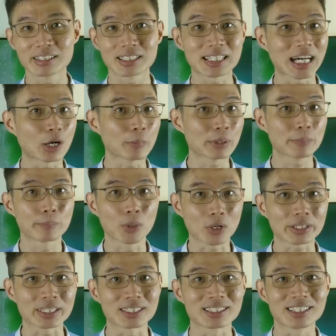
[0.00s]
the government
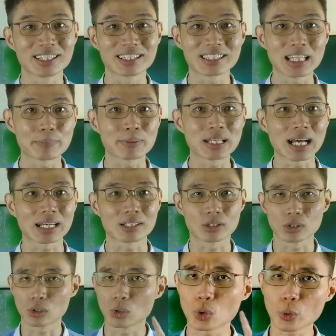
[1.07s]
blocked it. They'd be
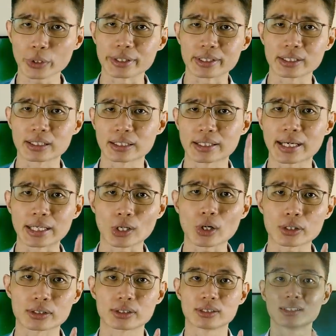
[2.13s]
like, oi,
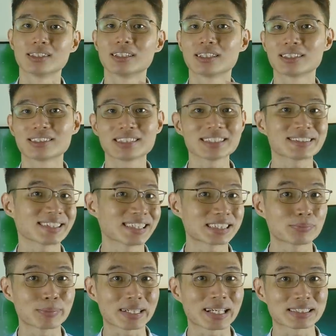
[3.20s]
cannot. This
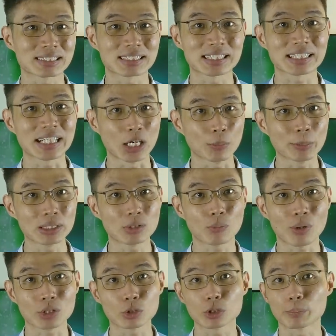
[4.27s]
is because the government
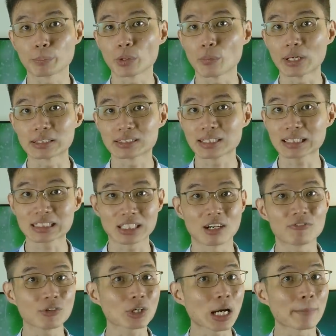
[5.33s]
wanted to prevent just a
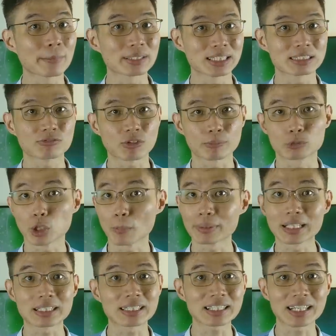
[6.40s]
few companies from
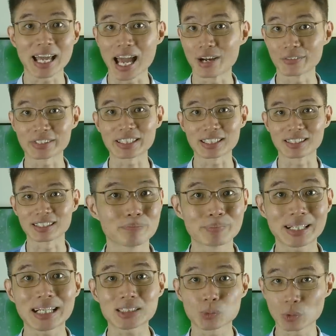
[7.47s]
dominating everything.
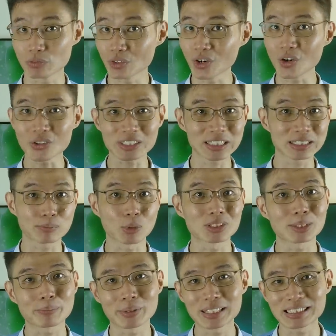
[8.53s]
Because with all these
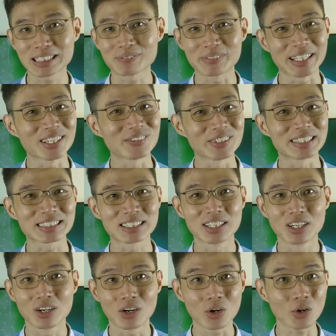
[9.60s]
monopolistic behaviors,
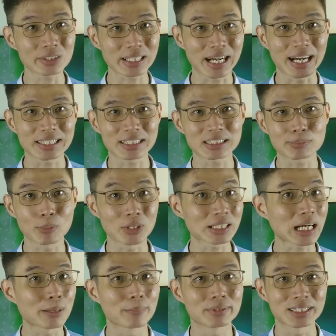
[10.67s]
all the other smaller
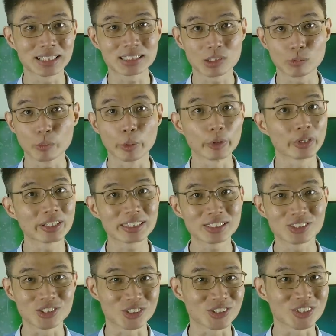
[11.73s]
companies were really
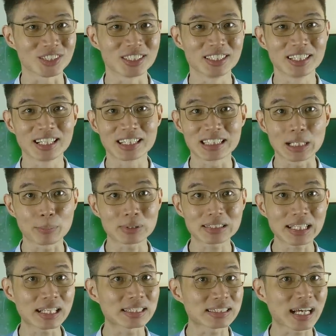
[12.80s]
GG. They won't
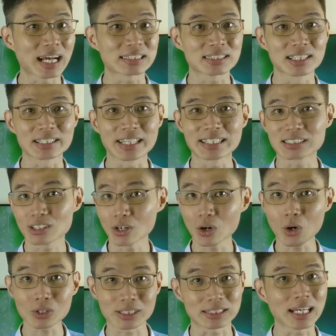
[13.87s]
stand a chance against
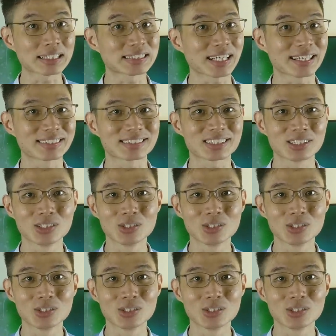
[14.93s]
all the tech giants